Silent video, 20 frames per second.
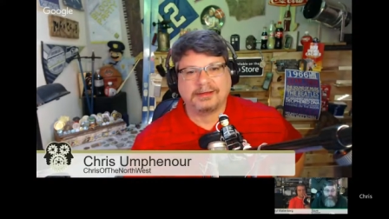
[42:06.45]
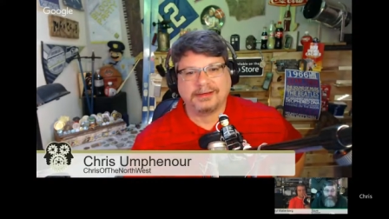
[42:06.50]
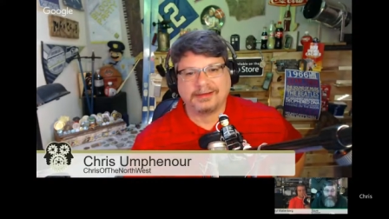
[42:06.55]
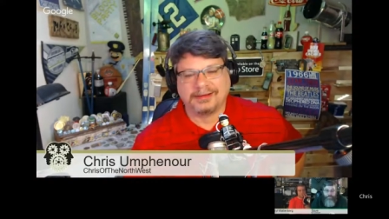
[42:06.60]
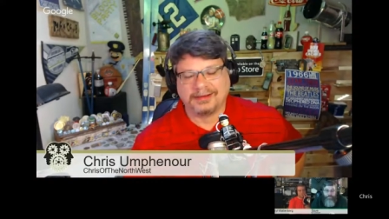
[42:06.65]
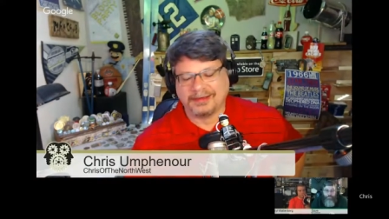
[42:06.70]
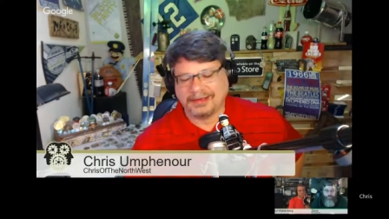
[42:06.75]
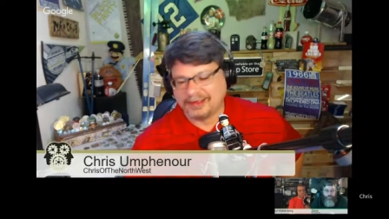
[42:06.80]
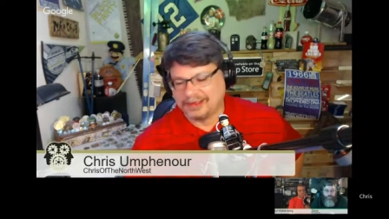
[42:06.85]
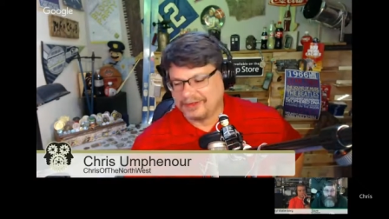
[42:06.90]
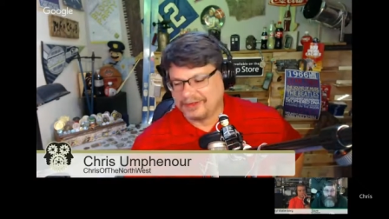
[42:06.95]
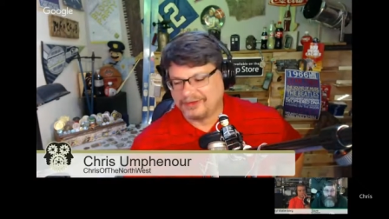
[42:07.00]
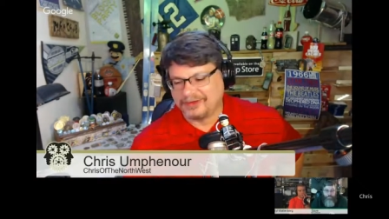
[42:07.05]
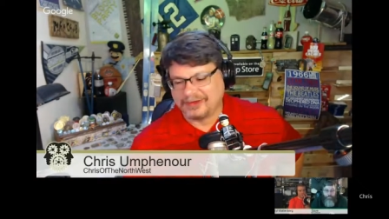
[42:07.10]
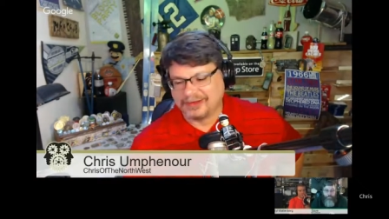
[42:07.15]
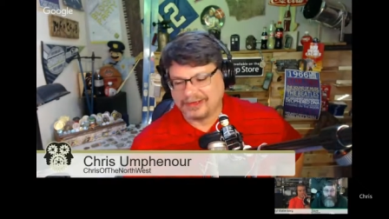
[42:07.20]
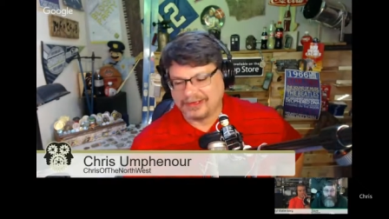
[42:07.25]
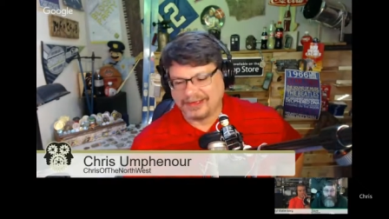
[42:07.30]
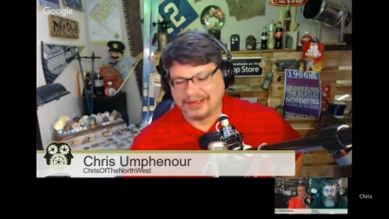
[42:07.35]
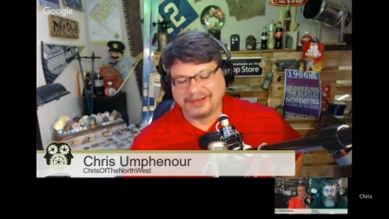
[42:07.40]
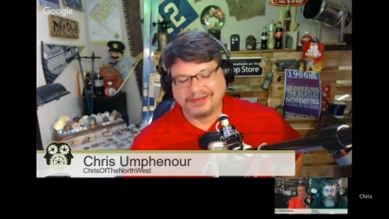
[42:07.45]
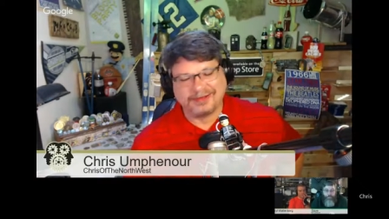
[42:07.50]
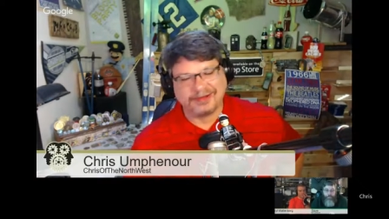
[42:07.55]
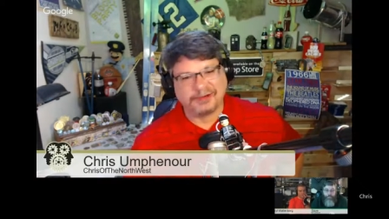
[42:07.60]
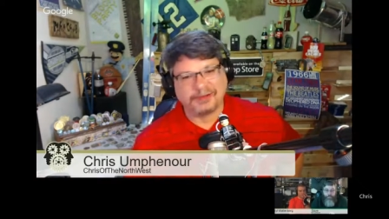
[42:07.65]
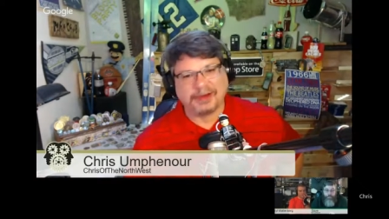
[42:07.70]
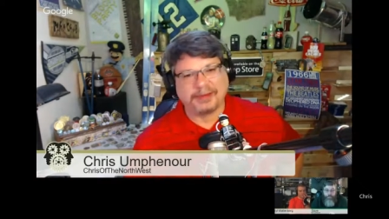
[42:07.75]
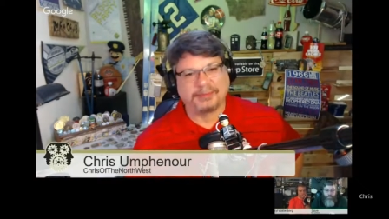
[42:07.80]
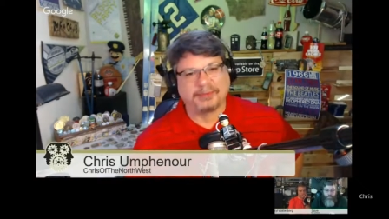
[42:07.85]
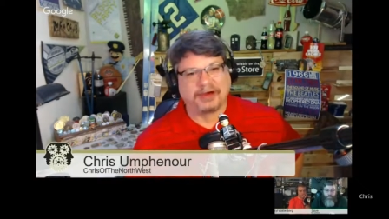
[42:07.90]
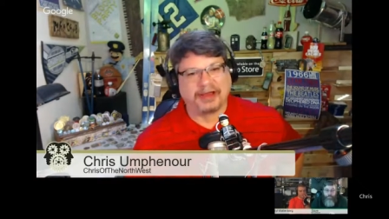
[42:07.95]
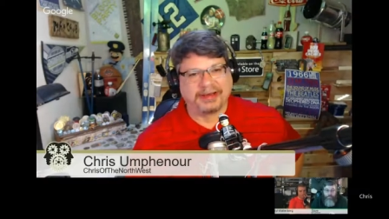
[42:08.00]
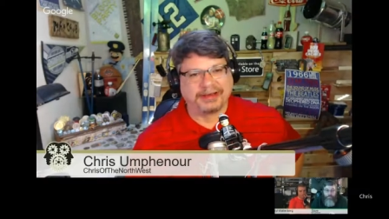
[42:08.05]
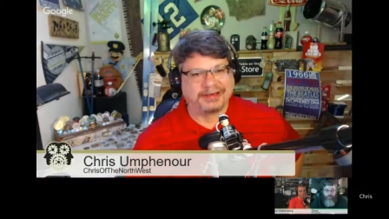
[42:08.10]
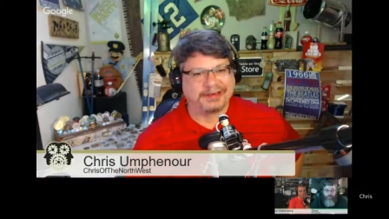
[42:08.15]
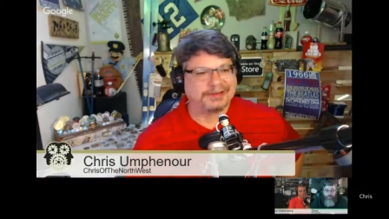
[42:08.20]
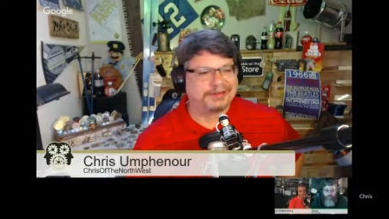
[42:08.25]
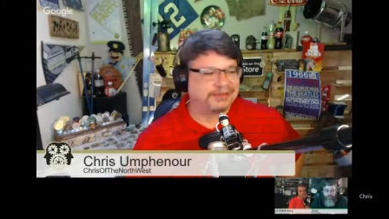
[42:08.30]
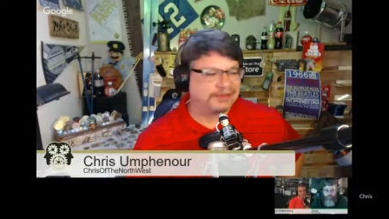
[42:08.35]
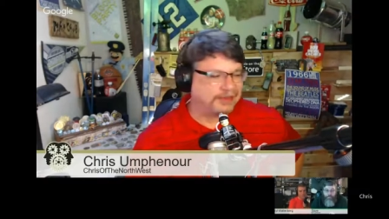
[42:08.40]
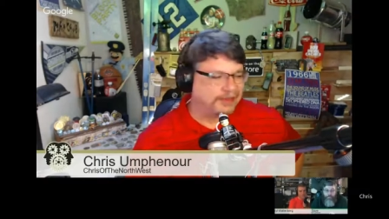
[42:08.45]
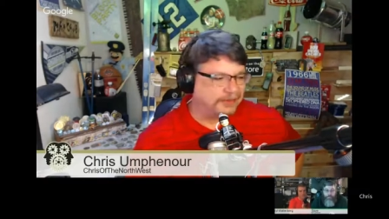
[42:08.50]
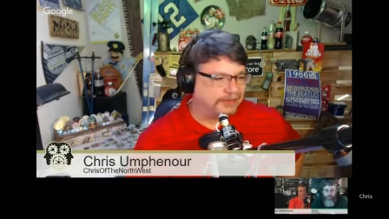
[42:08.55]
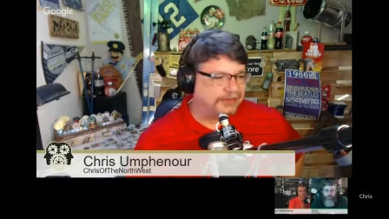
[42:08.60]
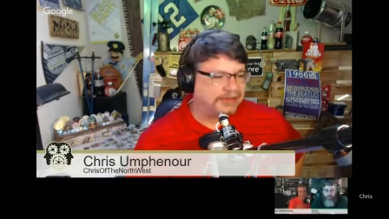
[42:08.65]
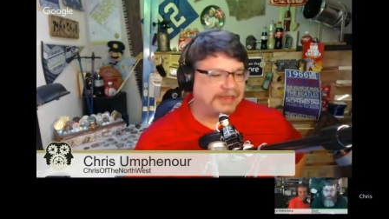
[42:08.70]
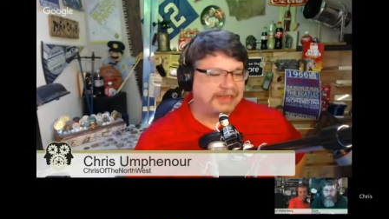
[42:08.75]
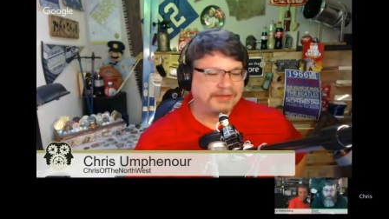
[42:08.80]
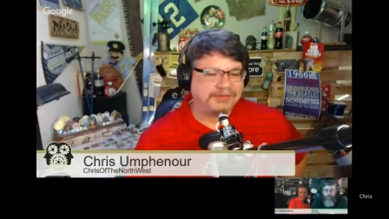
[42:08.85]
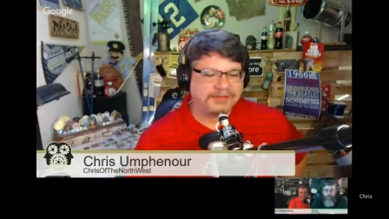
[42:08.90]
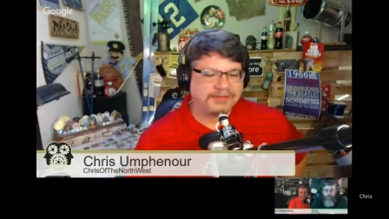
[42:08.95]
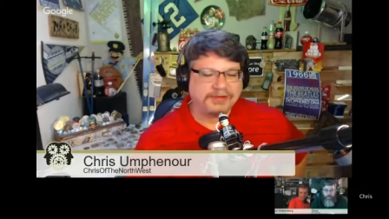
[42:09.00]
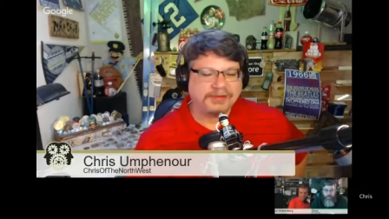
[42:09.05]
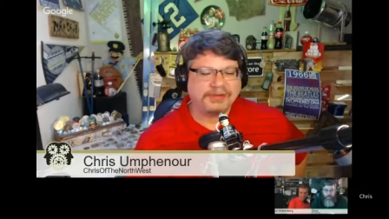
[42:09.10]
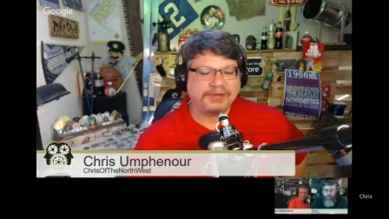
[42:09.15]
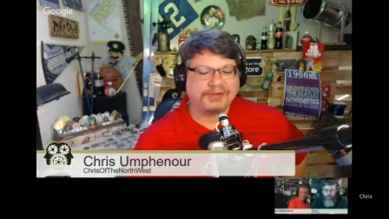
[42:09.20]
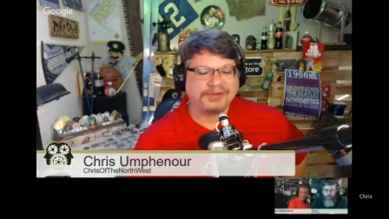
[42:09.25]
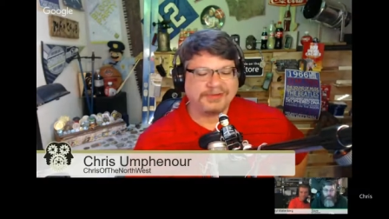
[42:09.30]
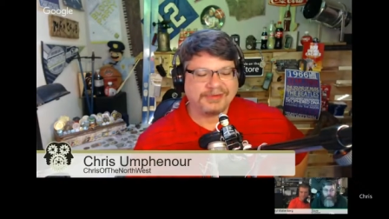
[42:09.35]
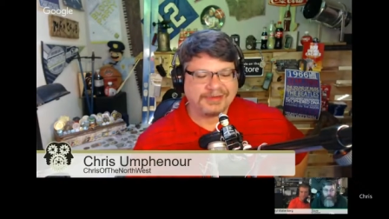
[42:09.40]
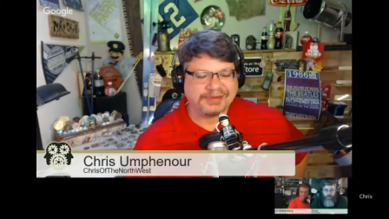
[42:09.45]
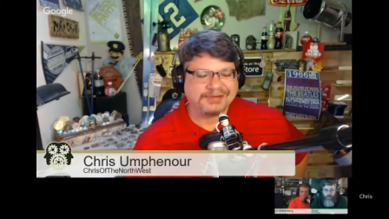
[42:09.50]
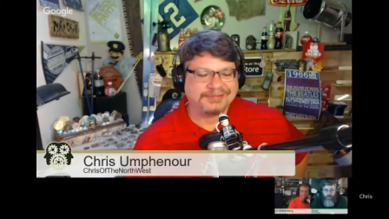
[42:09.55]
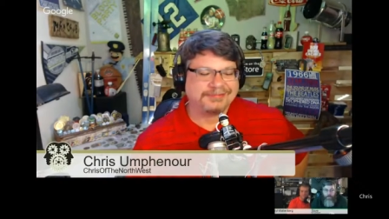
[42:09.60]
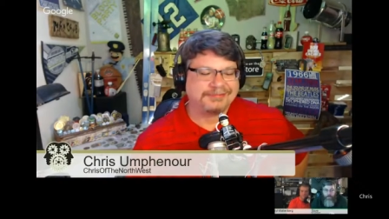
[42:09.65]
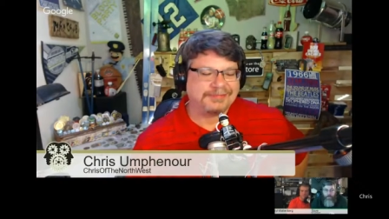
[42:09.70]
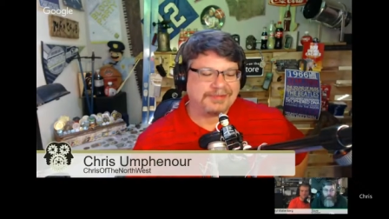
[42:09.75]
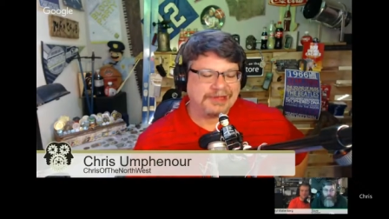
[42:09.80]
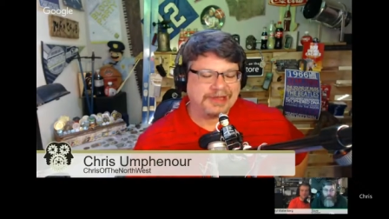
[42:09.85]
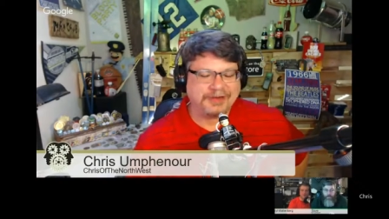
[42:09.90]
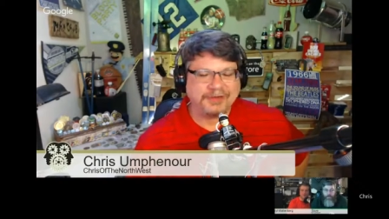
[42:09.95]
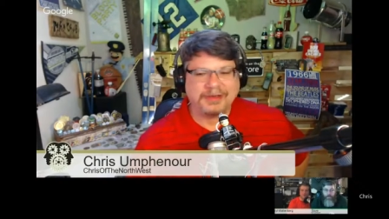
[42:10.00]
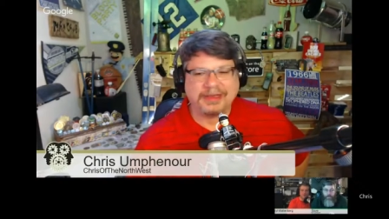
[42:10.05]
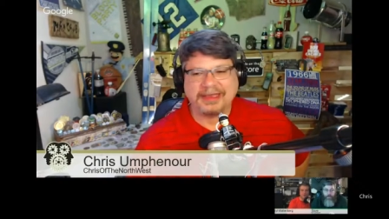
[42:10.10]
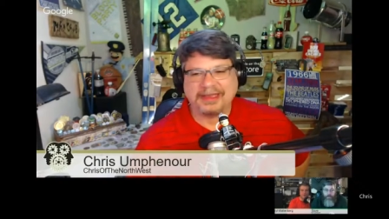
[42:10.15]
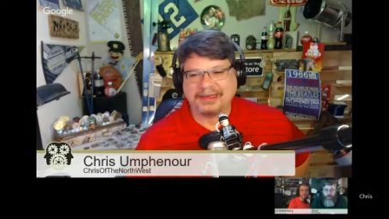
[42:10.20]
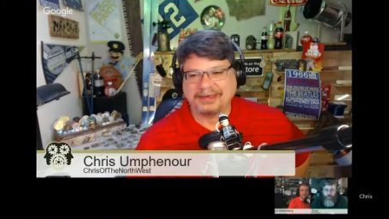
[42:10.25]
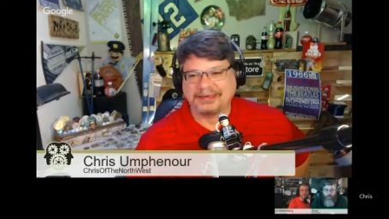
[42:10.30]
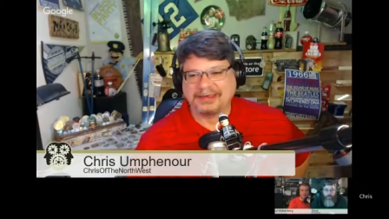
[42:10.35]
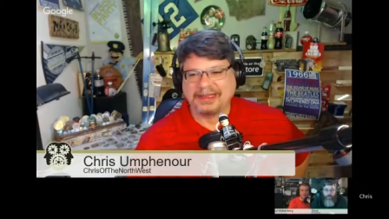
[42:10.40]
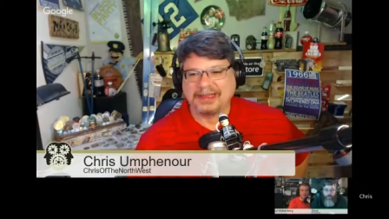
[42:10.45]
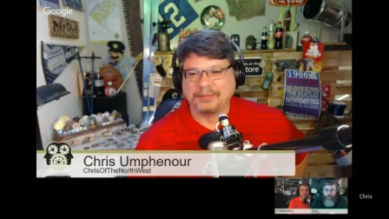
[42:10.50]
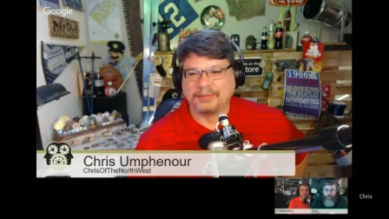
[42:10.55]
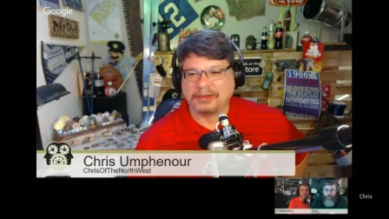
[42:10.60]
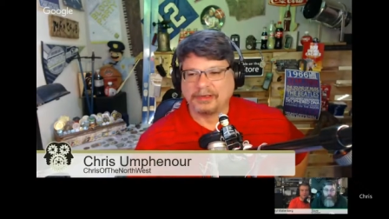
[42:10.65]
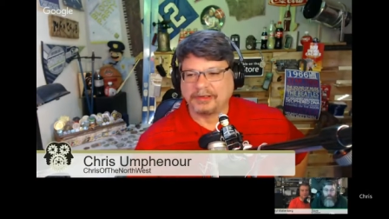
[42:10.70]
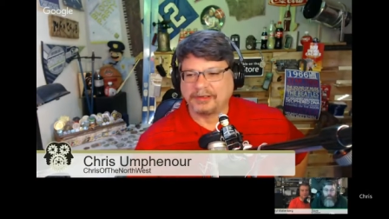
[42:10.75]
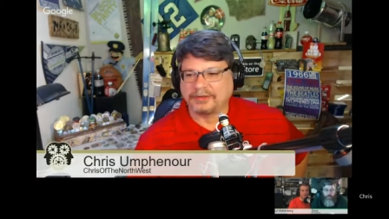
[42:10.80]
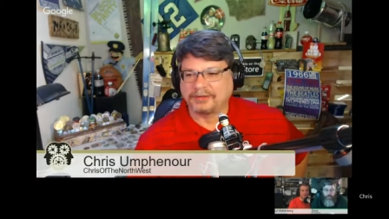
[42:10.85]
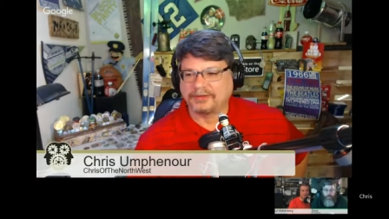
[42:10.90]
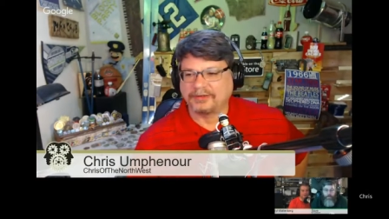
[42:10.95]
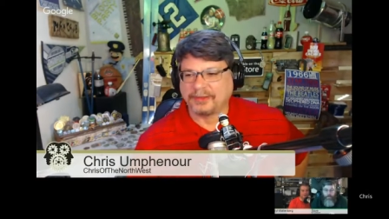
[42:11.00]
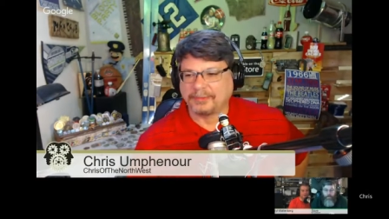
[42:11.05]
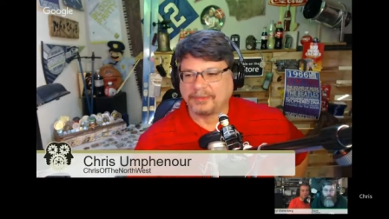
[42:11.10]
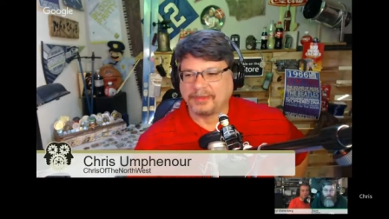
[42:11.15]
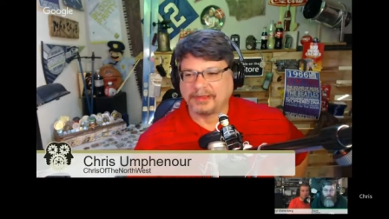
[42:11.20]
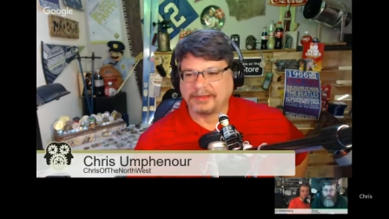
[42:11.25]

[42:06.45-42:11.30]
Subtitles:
and it's a great product. So if you use it, go ahead and give them a little something.